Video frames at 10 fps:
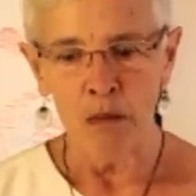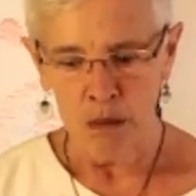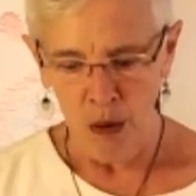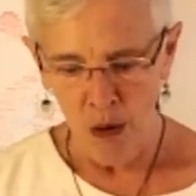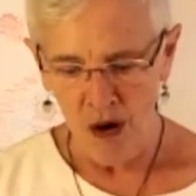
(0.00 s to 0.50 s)

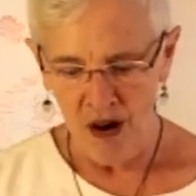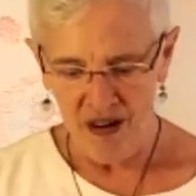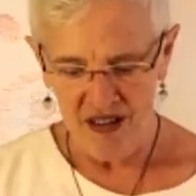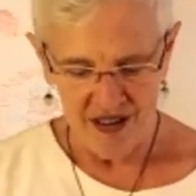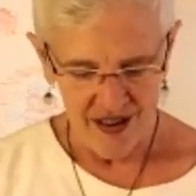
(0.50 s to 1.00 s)

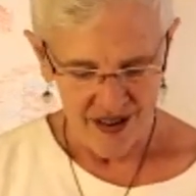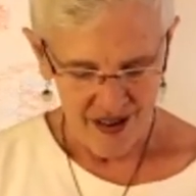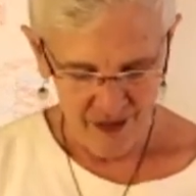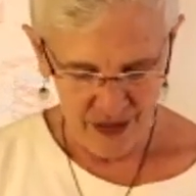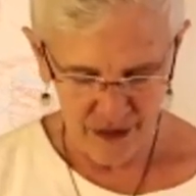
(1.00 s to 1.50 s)
Born
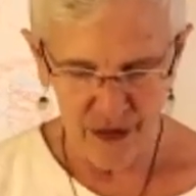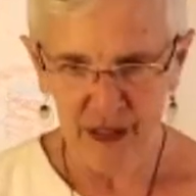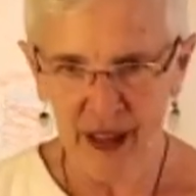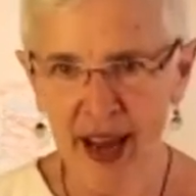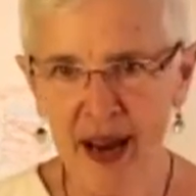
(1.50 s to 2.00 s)
of the
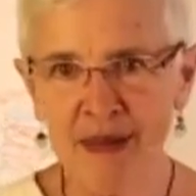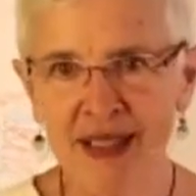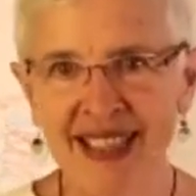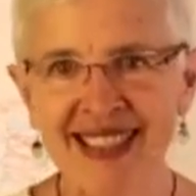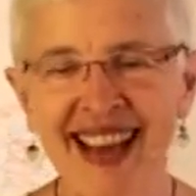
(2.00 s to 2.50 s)
flame's
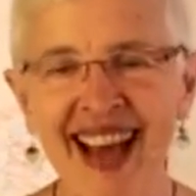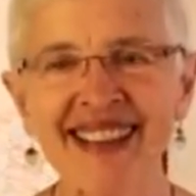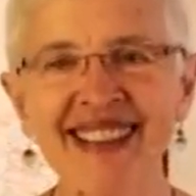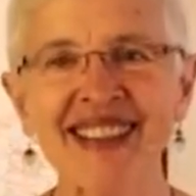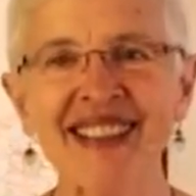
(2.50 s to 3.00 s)

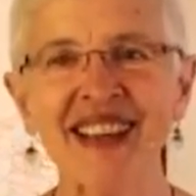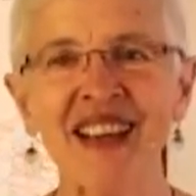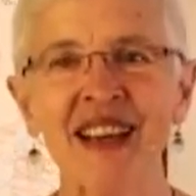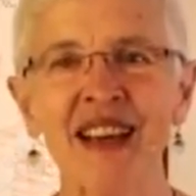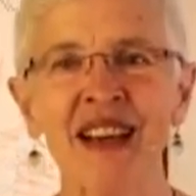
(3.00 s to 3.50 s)

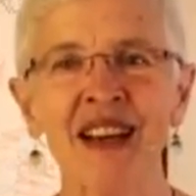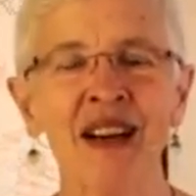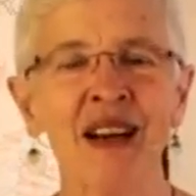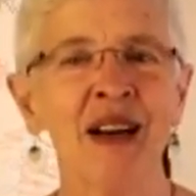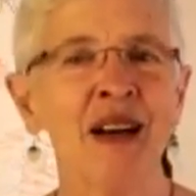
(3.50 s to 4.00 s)
intensity,
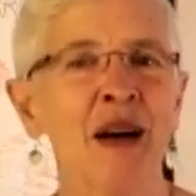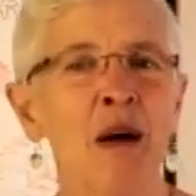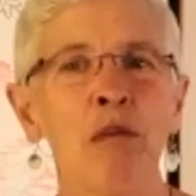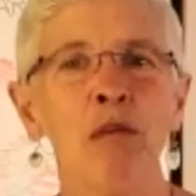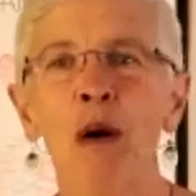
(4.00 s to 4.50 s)

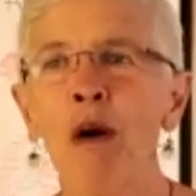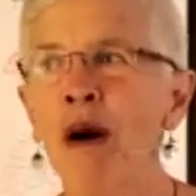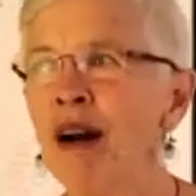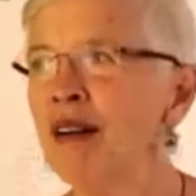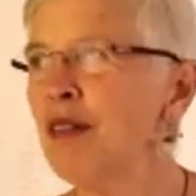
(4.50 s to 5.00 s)

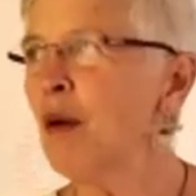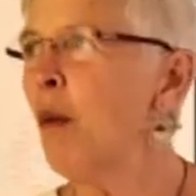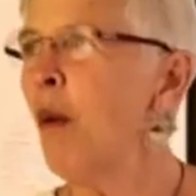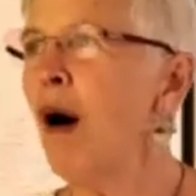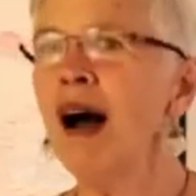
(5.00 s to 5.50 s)
born of the
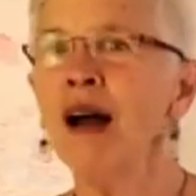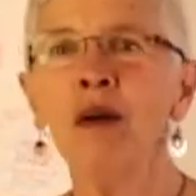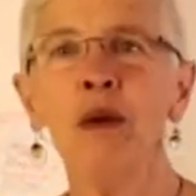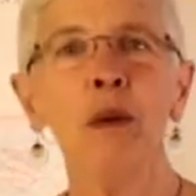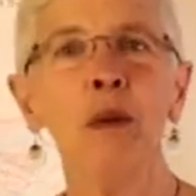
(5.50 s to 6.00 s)

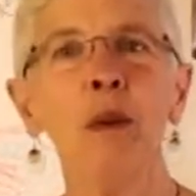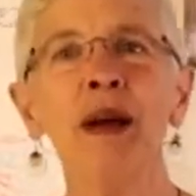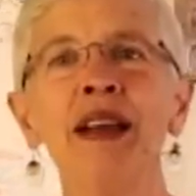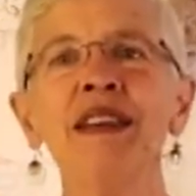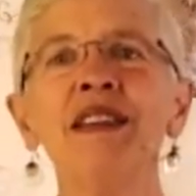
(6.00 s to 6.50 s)
wild
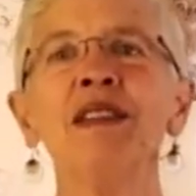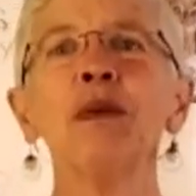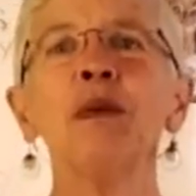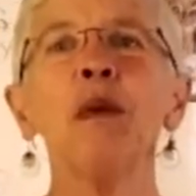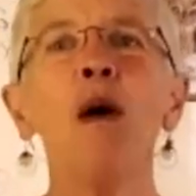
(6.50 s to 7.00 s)
winds
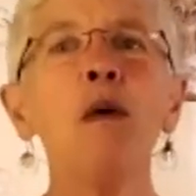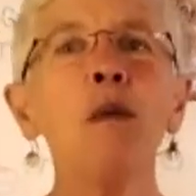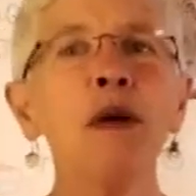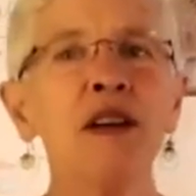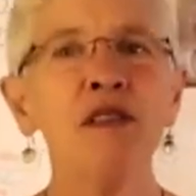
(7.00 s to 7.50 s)

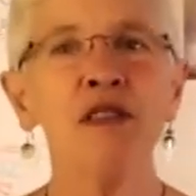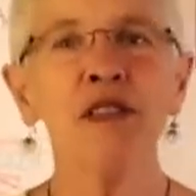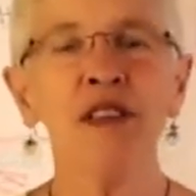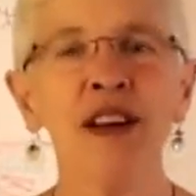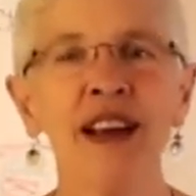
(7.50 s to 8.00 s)
roaming
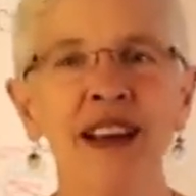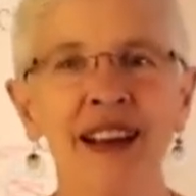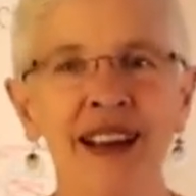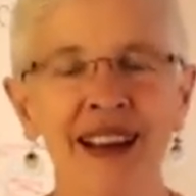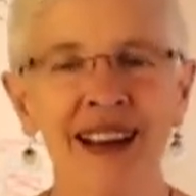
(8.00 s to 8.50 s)
free,